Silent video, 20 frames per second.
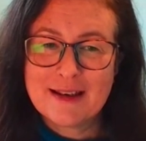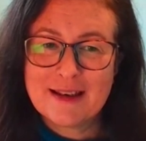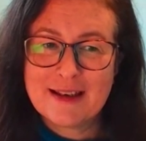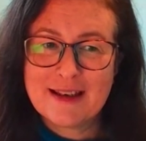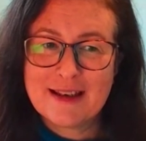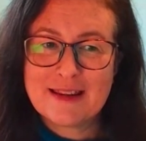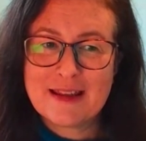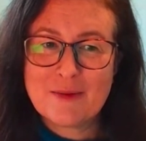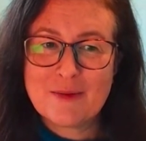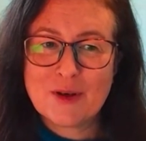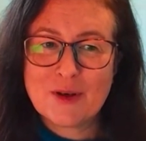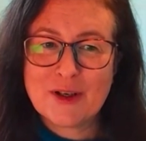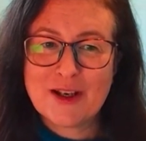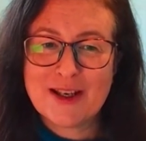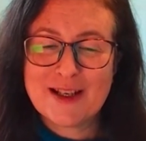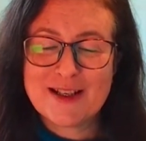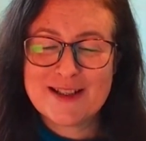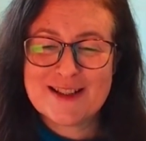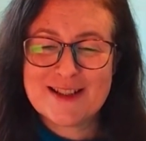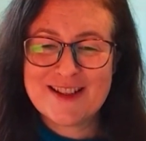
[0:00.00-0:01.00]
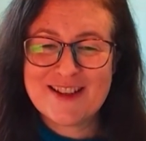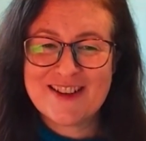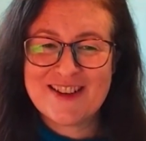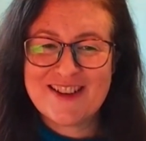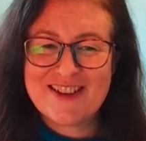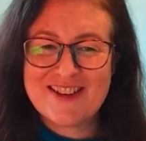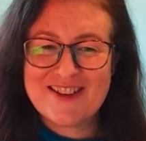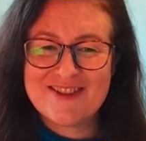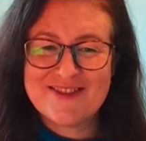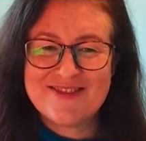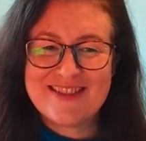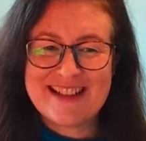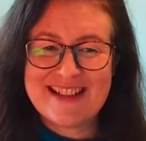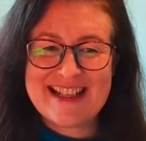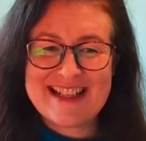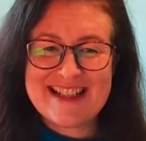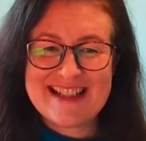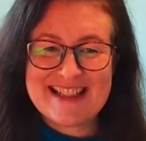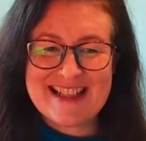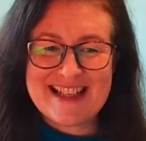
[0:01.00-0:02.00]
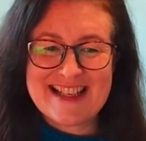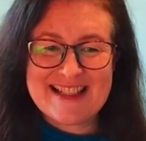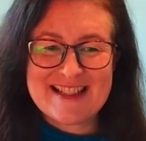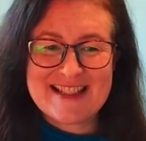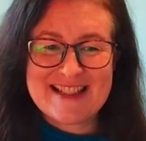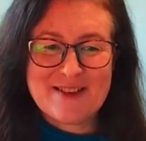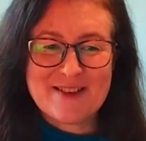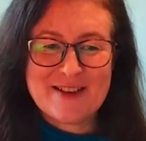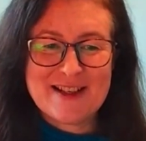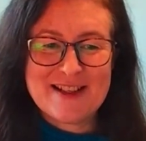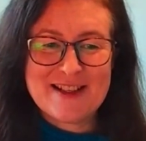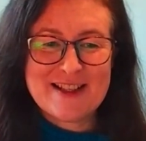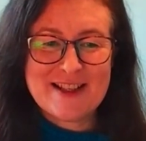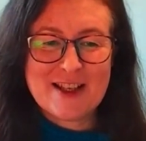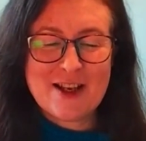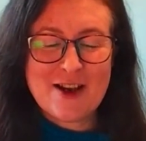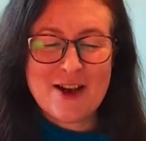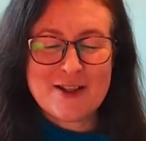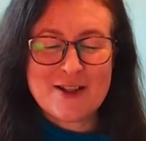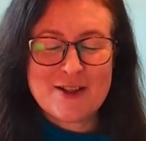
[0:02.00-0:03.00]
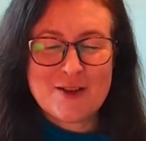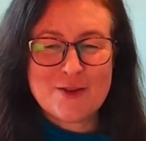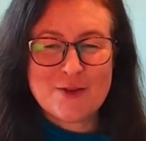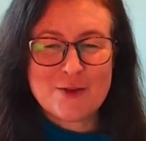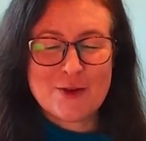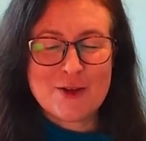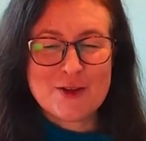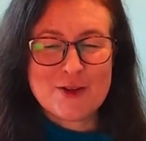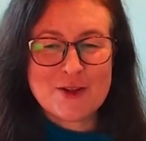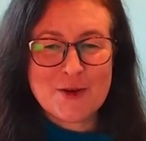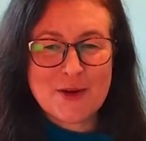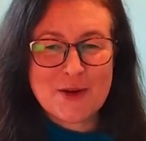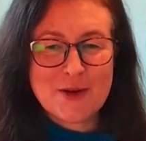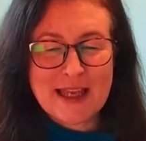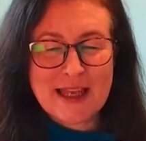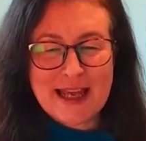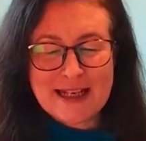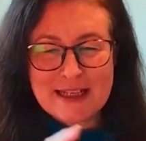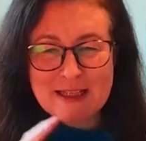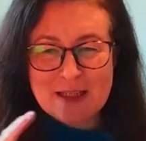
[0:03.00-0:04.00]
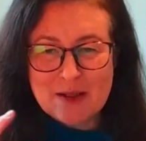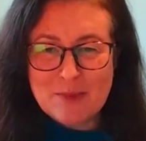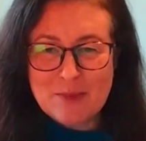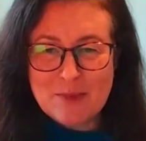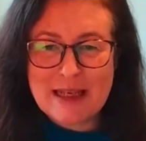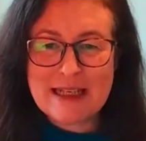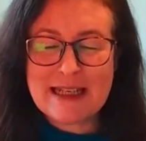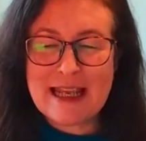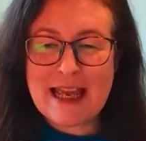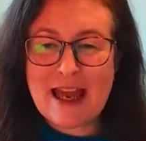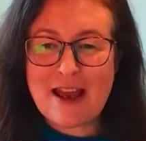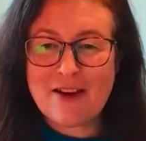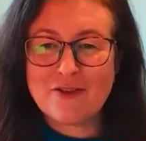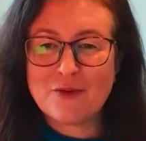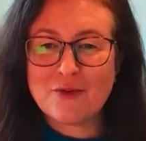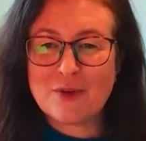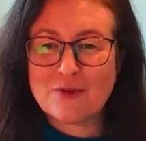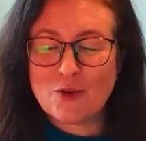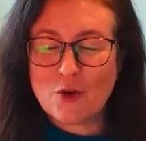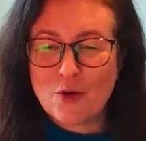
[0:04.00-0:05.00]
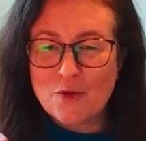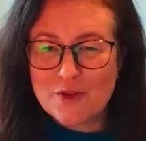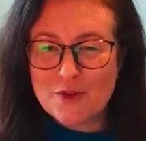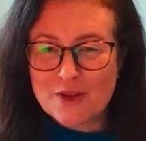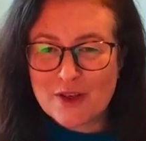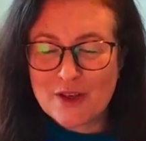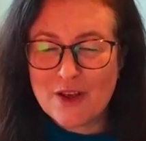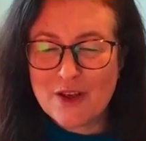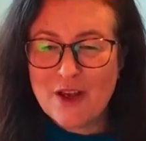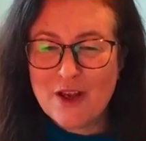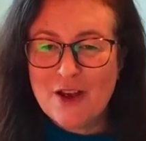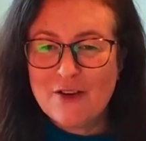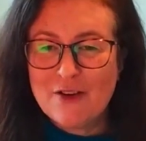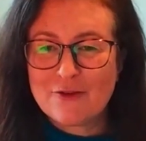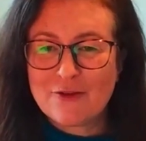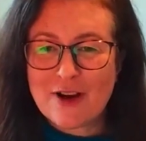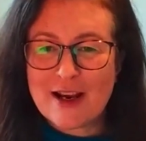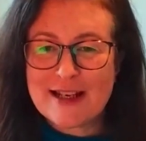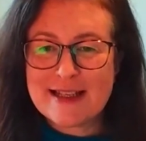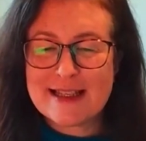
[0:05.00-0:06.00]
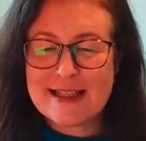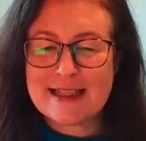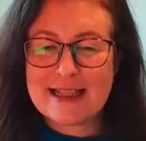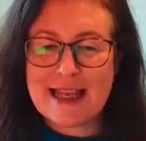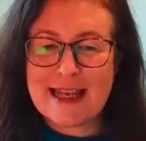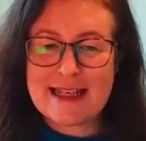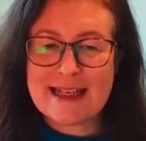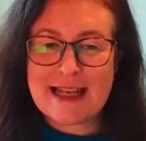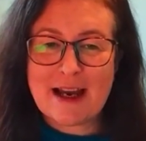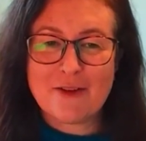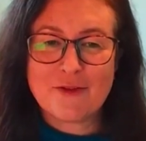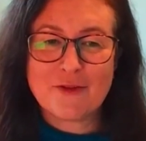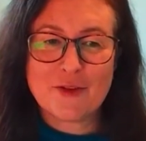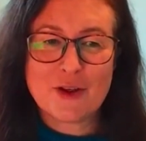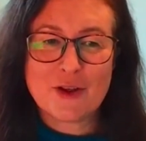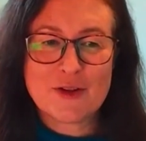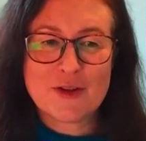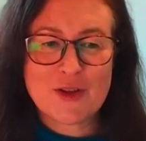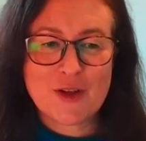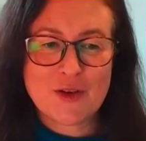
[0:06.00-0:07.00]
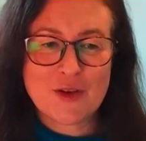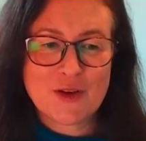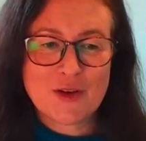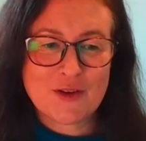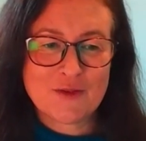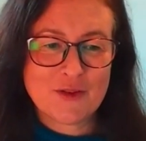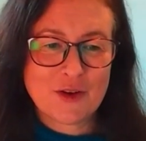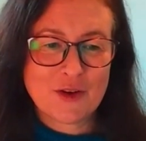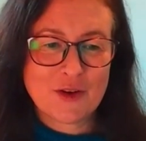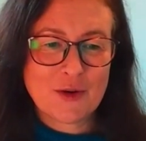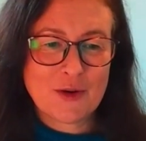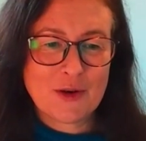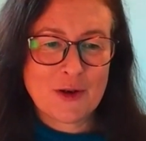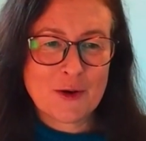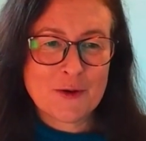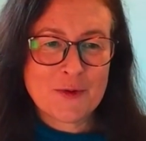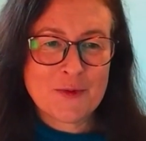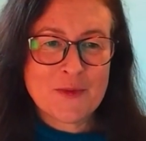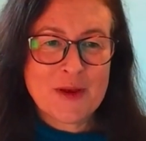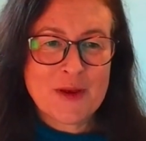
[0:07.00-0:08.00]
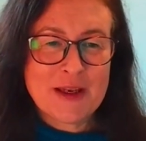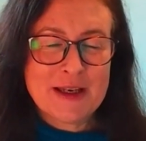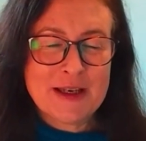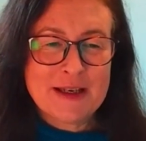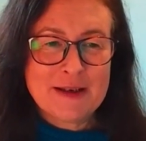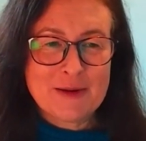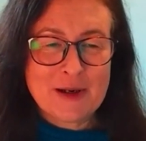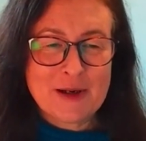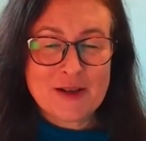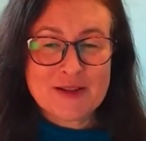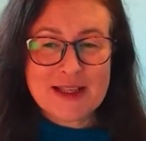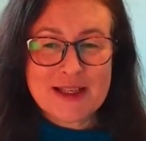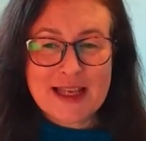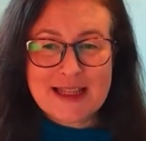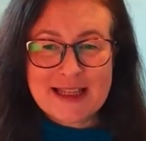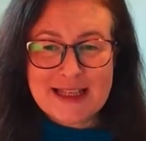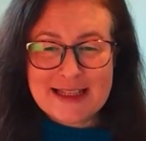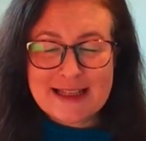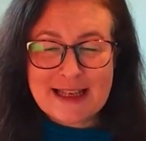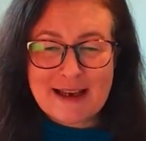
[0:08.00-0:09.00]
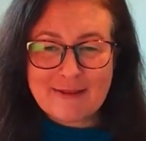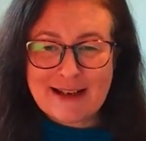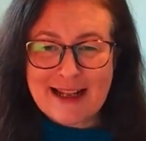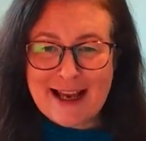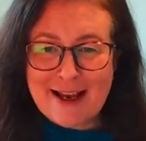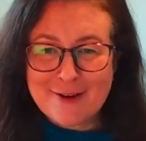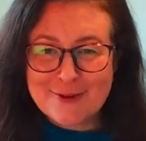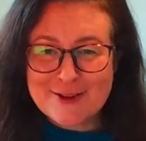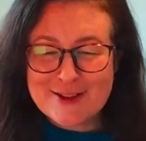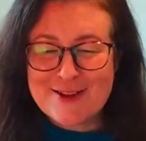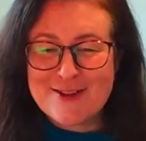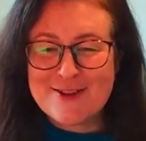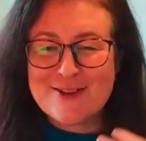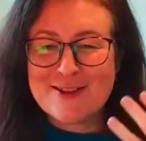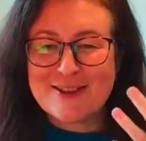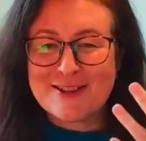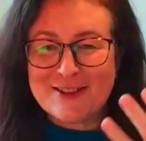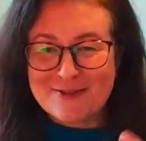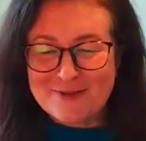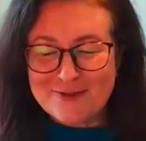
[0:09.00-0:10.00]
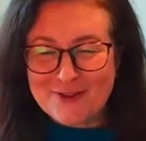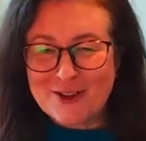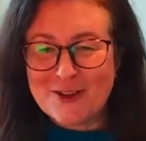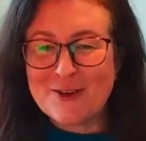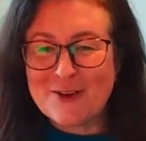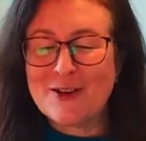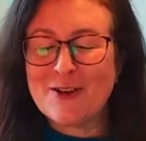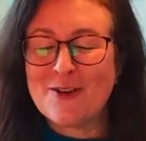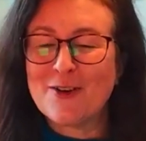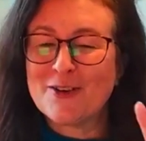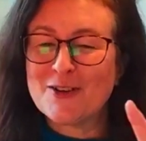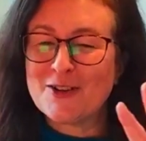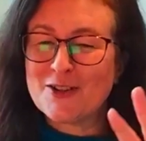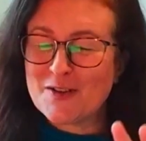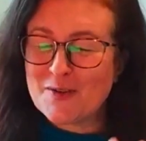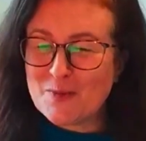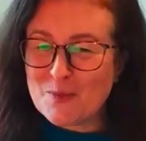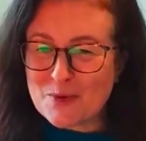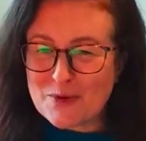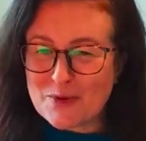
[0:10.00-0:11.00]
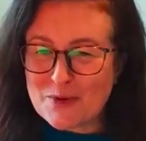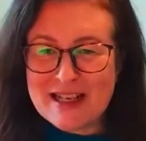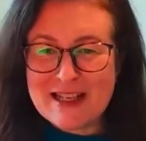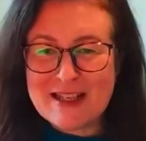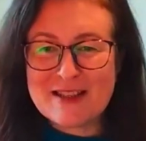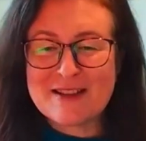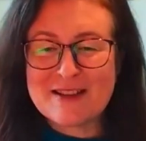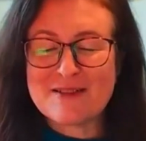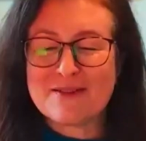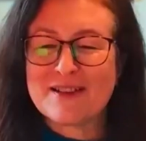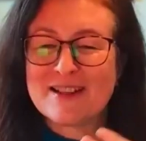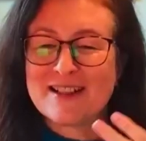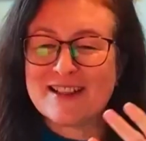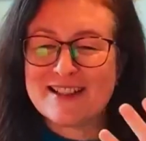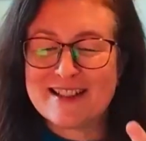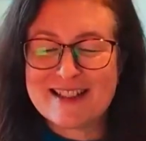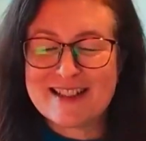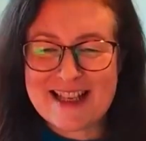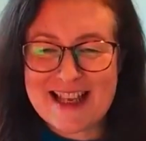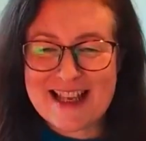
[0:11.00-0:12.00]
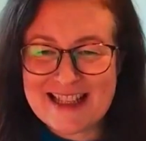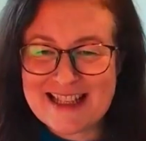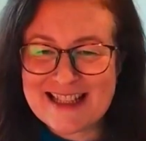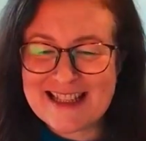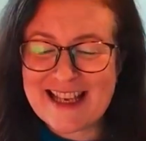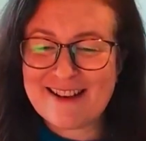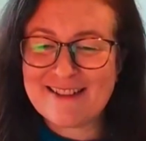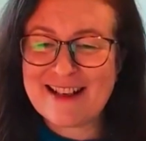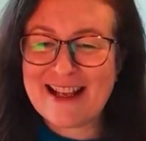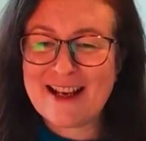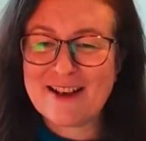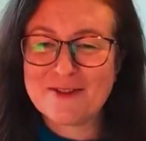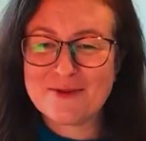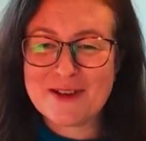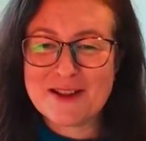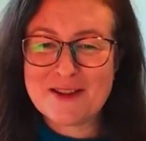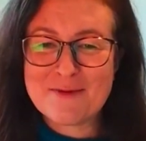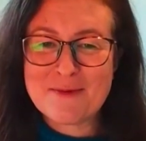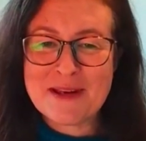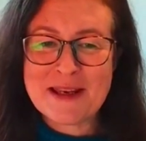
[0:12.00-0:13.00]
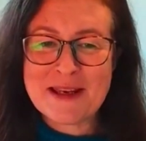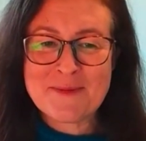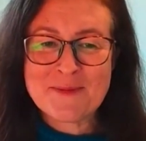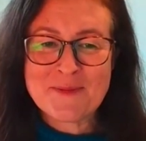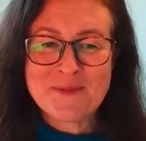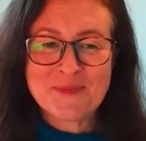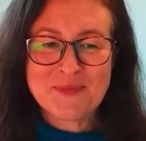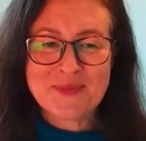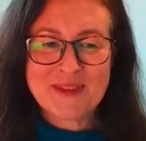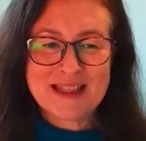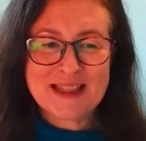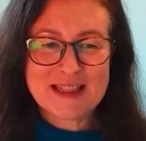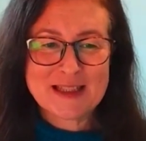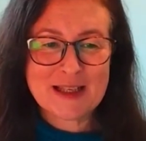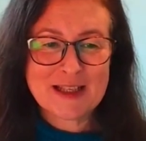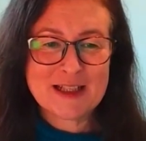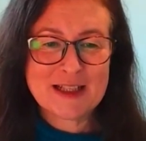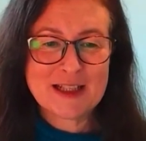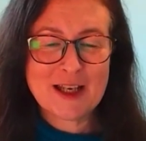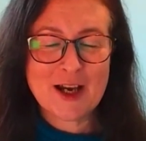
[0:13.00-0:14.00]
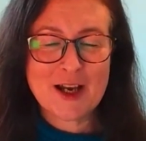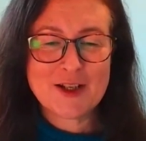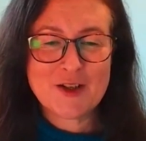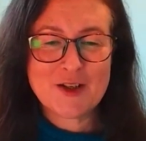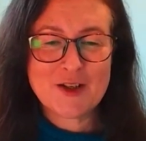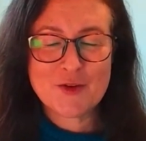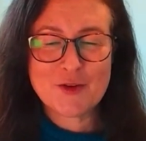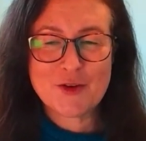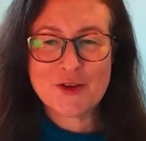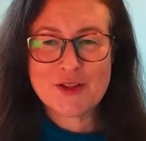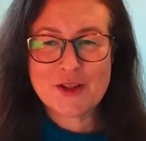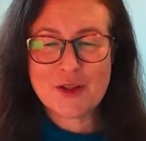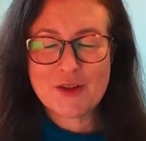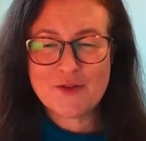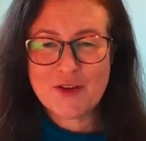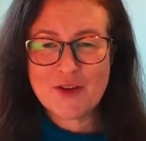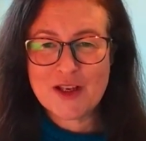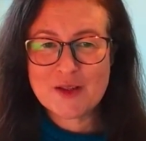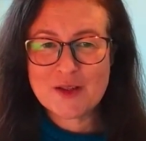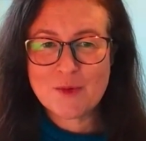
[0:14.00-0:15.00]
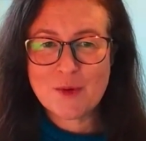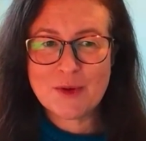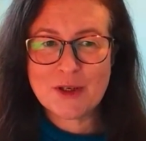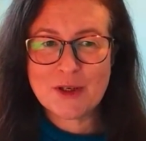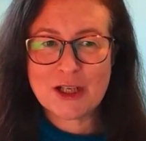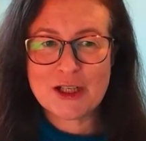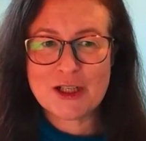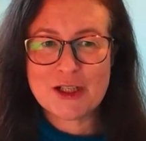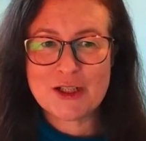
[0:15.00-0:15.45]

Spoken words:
And then we're going to release this. I'm going to guide you through. So again, in the PDF, we've got the phrases laid out for you so you can follow along. I'll say these out loud so you can follow along and just breathe and say these out loud with me. I'm going to guide you through. So the first one we're going to